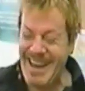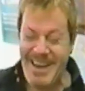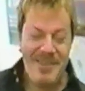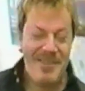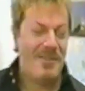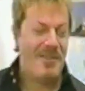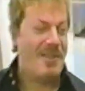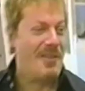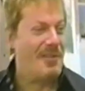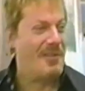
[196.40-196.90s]

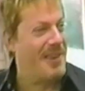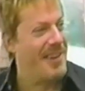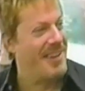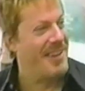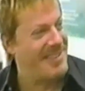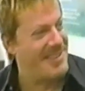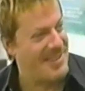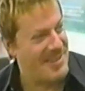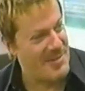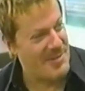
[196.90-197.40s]
The
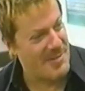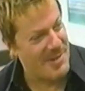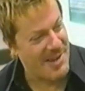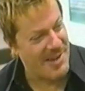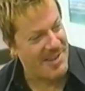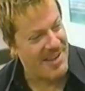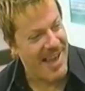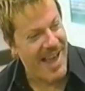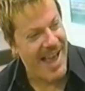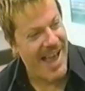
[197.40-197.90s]
first 2
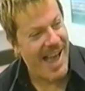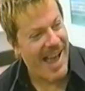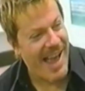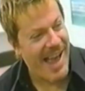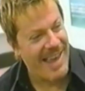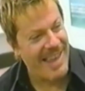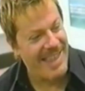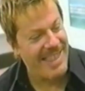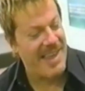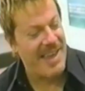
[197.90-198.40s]
words,
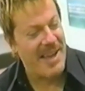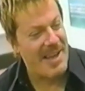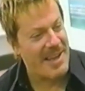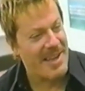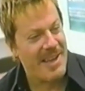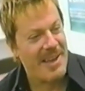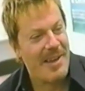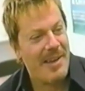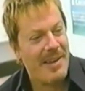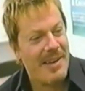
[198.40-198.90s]
I think,
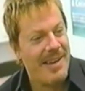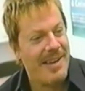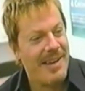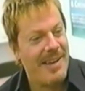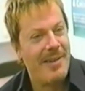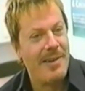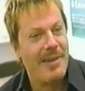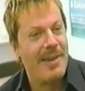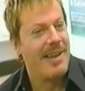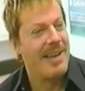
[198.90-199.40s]

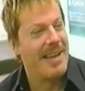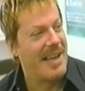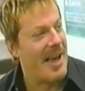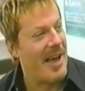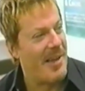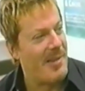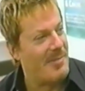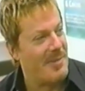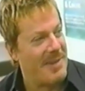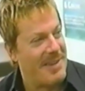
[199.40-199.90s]

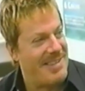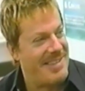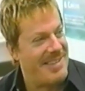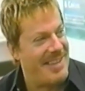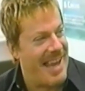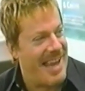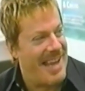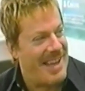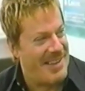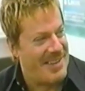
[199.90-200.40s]
can't be
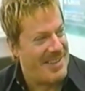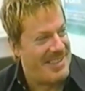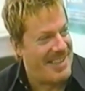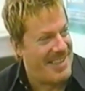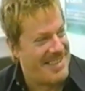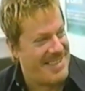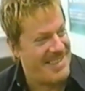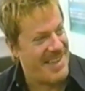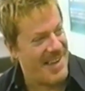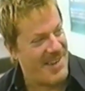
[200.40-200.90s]
said on
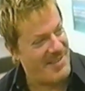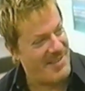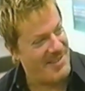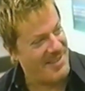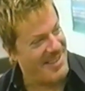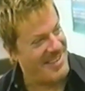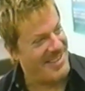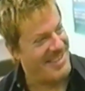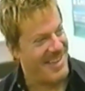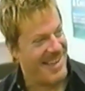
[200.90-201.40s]

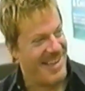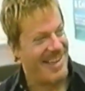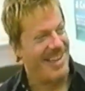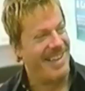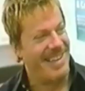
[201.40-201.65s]
Discovery Channel.